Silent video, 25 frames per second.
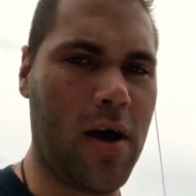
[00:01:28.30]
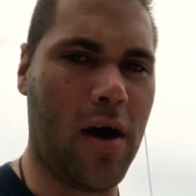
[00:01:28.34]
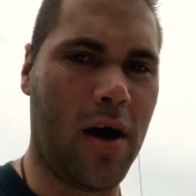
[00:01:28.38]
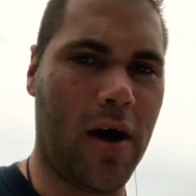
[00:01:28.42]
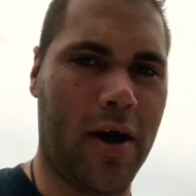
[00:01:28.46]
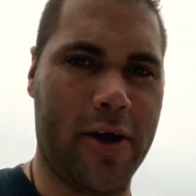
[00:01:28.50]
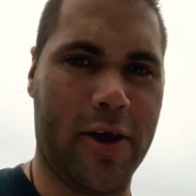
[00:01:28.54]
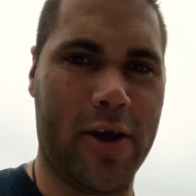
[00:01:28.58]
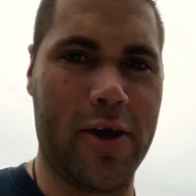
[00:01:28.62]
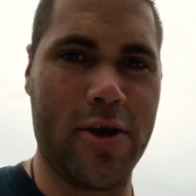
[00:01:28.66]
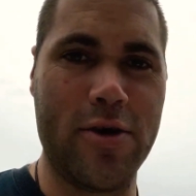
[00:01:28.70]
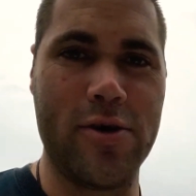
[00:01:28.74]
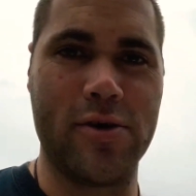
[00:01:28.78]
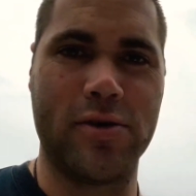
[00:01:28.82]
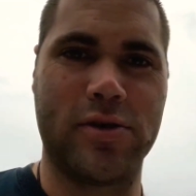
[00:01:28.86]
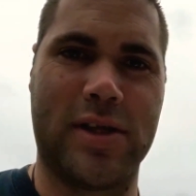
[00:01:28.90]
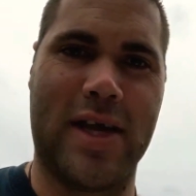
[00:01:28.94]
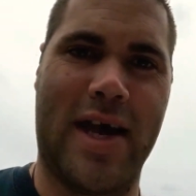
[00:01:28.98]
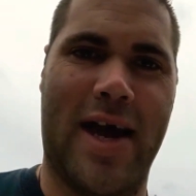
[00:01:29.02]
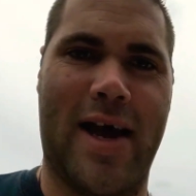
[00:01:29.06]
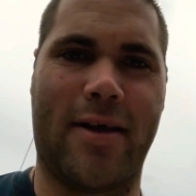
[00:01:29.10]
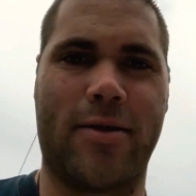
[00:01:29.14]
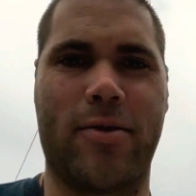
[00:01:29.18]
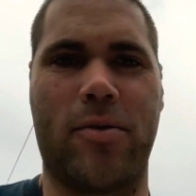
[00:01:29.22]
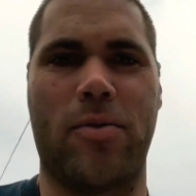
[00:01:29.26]
I used
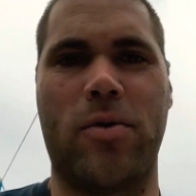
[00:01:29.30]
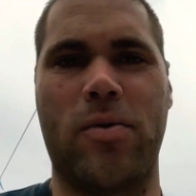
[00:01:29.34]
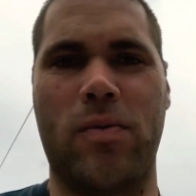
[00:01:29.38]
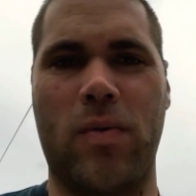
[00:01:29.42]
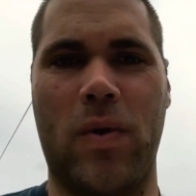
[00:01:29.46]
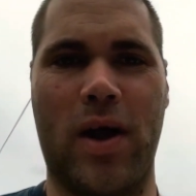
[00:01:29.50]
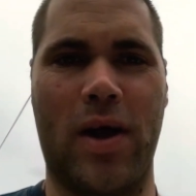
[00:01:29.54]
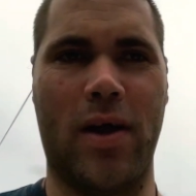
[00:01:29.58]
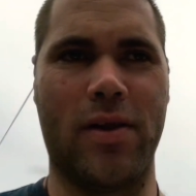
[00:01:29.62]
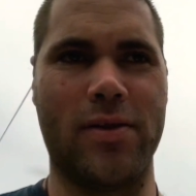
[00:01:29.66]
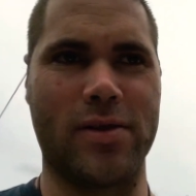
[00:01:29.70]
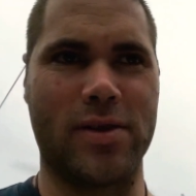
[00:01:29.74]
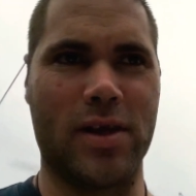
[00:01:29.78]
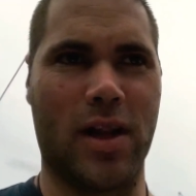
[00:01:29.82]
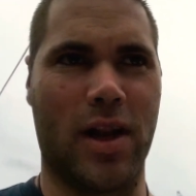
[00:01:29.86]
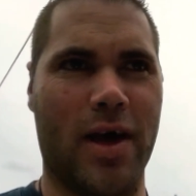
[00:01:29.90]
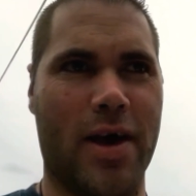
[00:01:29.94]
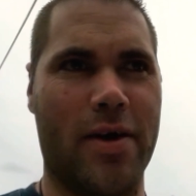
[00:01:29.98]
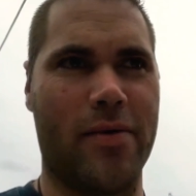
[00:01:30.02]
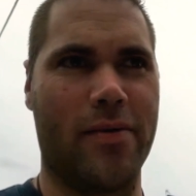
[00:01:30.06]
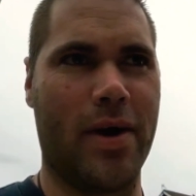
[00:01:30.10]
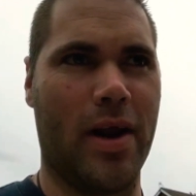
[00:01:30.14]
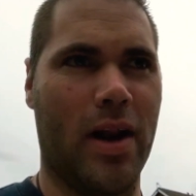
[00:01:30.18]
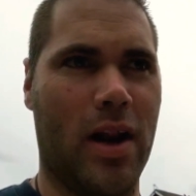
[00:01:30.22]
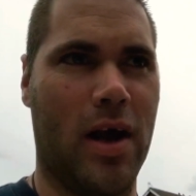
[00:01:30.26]
that until I
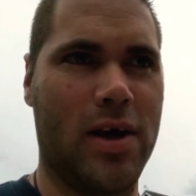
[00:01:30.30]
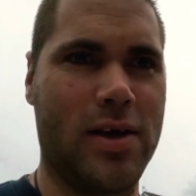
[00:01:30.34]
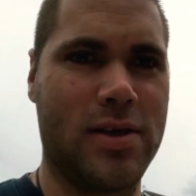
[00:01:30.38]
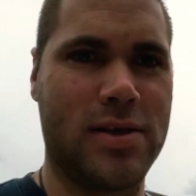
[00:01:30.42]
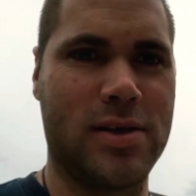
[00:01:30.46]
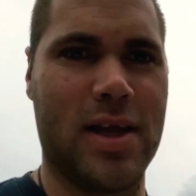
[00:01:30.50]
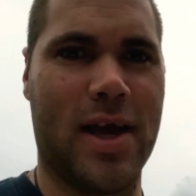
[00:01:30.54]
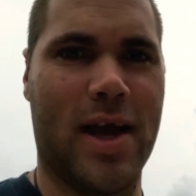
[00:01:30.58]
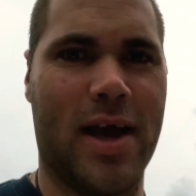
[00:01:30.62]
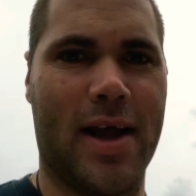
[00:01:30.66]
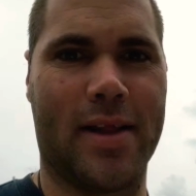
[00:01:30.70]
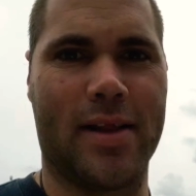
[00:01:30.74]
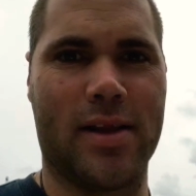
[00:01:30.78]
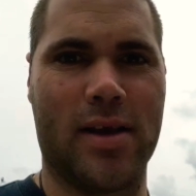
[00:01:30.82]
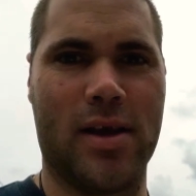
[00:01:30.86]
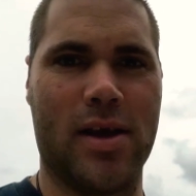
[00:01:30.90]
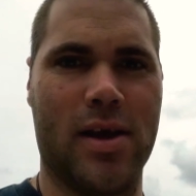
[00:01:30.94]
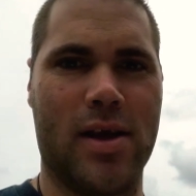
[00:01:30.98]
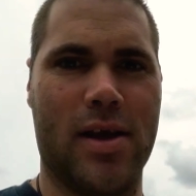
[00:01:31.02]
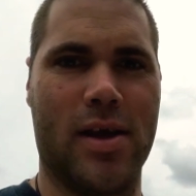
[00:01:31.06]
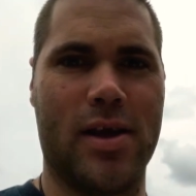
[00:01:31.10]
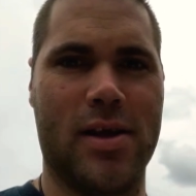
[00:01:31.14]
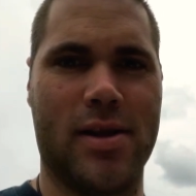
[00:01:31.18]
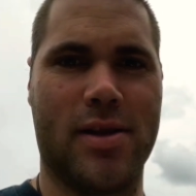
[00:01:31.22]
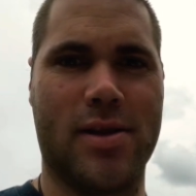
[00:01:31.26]
realized that
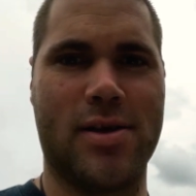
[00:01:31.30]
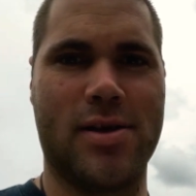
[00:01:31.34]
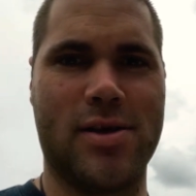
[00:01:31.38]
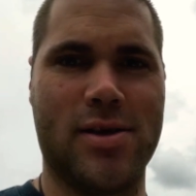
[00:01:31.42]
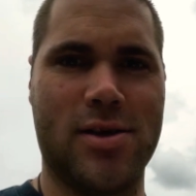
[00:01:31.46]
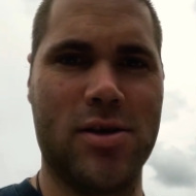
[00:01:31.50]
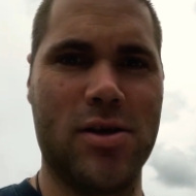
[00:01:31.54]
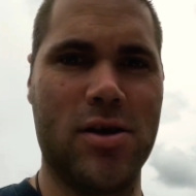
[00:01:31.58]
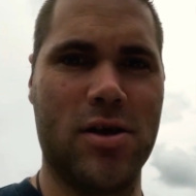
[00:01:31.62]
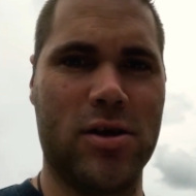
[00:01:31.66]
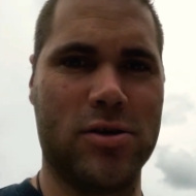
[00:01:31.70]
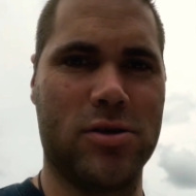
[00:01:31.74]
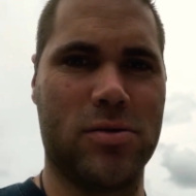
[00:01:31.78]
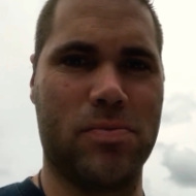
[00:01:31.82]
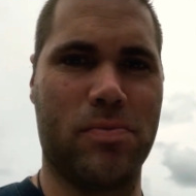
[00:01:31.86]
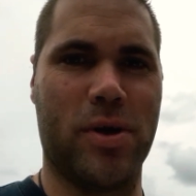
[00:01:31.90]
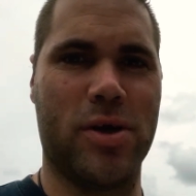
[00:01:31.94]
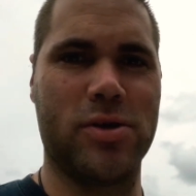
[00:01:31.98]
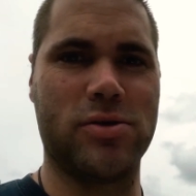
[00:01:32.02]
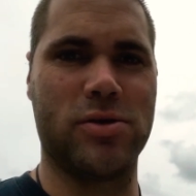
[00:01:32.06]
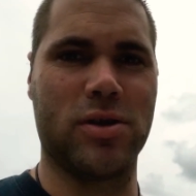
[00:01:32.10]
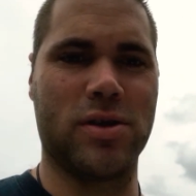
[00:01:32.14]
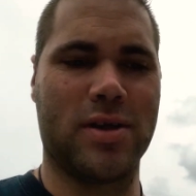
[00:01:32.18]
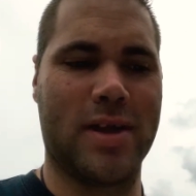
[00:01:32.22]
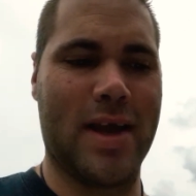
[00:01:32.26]
it's not
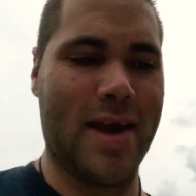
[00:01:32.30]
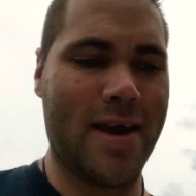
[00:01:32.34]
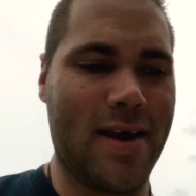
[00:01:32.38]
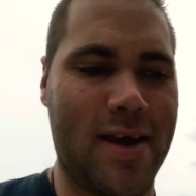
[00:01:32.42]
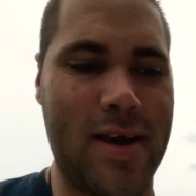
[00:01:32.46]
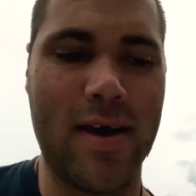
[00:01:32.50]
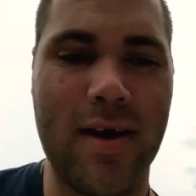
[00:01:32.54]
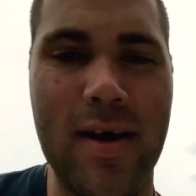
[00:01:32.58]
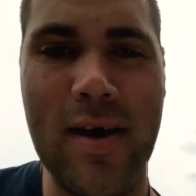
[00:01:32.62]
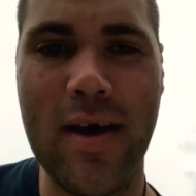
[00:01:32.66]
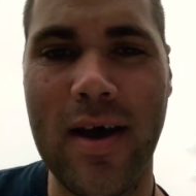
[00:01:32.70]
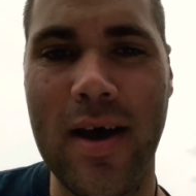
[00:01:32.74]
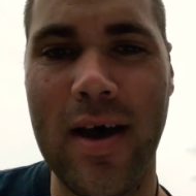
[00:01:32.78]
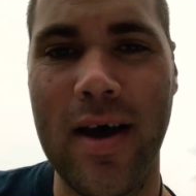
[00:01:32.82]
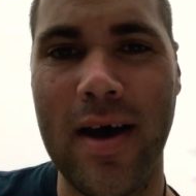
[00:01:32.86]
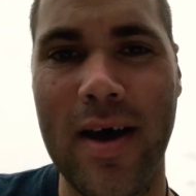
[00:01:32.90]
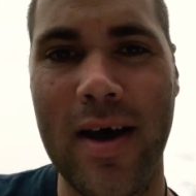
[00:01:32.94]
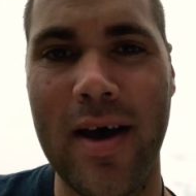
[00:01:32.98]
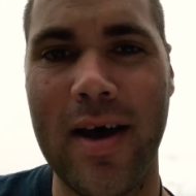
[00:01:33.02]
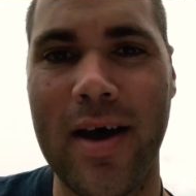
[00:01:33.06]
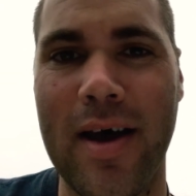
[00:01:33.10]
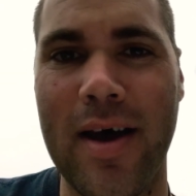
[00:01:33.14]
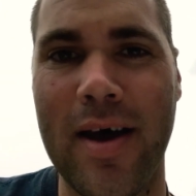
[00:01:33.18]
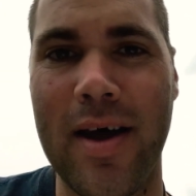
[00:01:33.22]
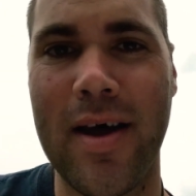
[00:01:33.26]
supposed to take
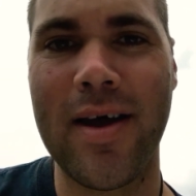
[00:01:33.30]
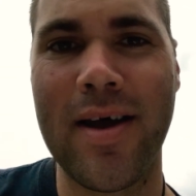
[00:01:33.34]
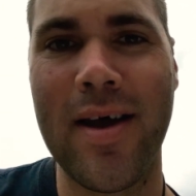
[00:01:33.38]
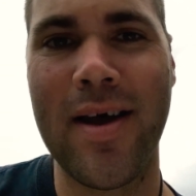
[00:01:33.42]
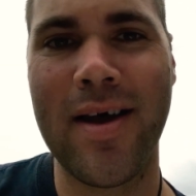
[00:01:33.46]
a